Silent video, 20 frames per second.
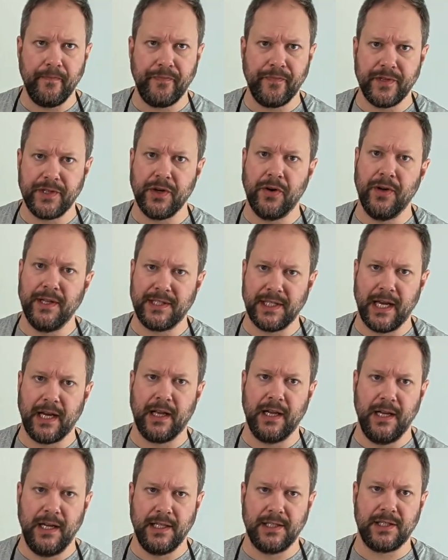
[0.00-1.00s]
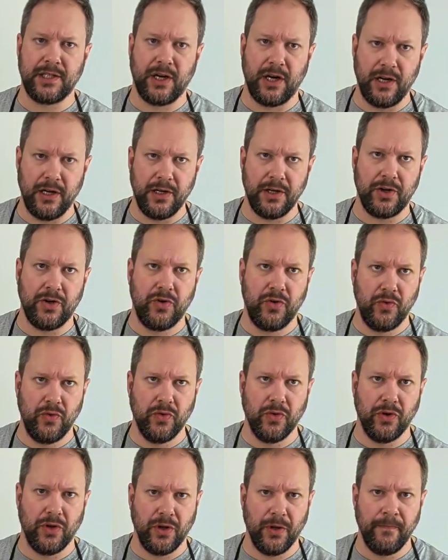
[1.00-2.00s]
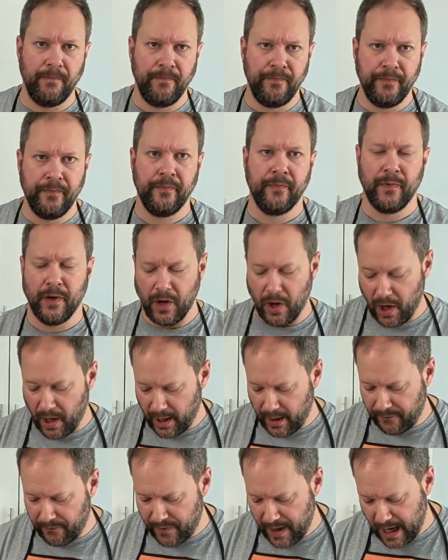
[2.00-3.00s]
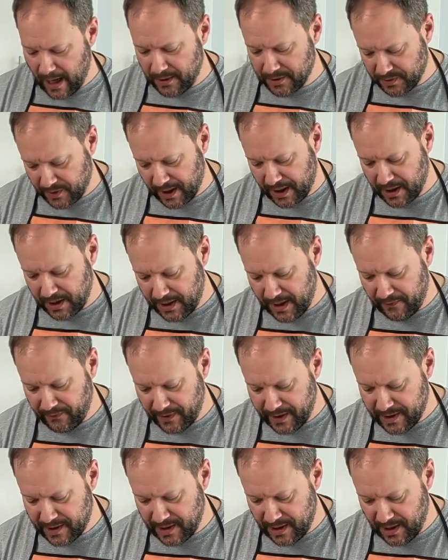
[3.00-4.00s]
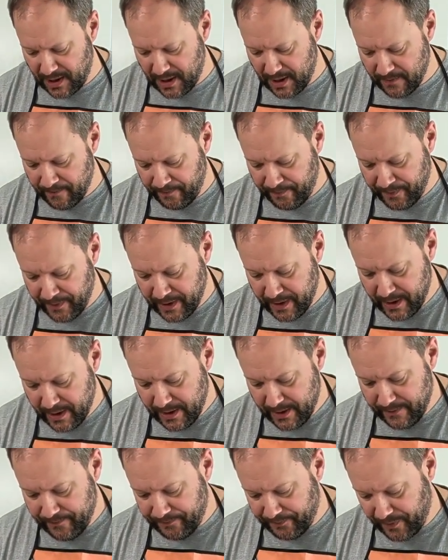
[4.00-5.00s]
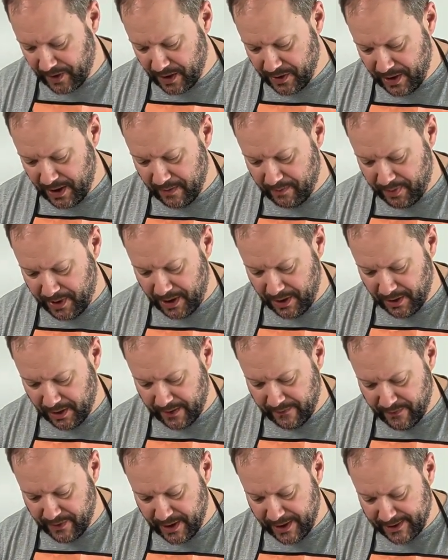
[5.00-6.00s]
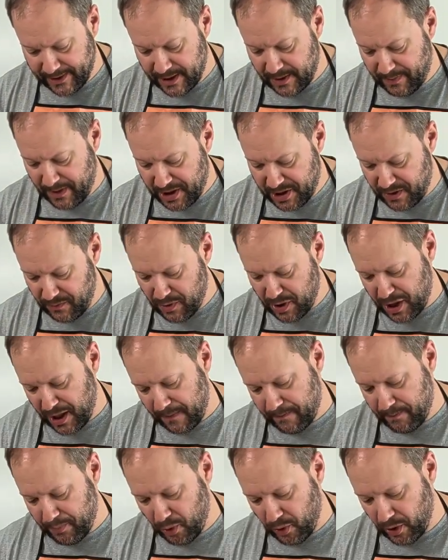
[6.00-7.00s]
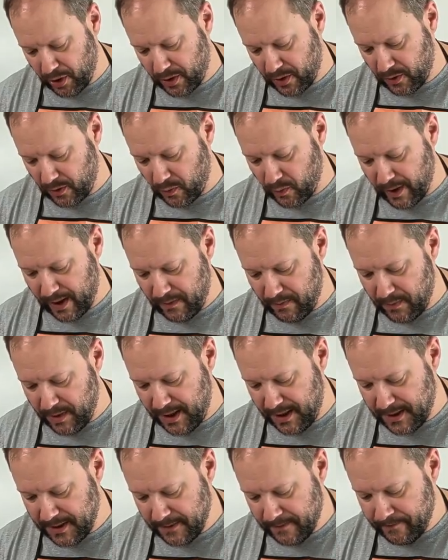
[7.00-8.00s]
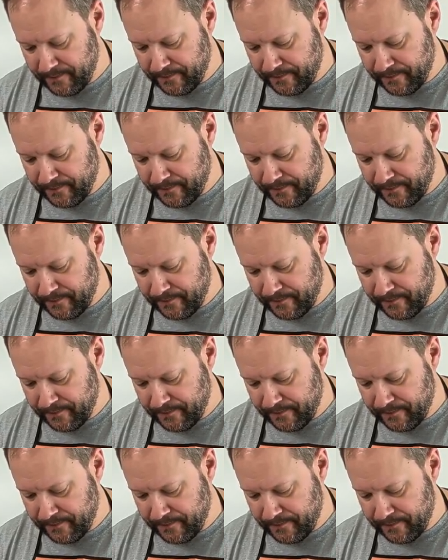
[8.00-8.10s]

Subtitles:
So it's like, and it's starting to cool off now. So I can definitely see the appeal of this, especially with like pork or white meat.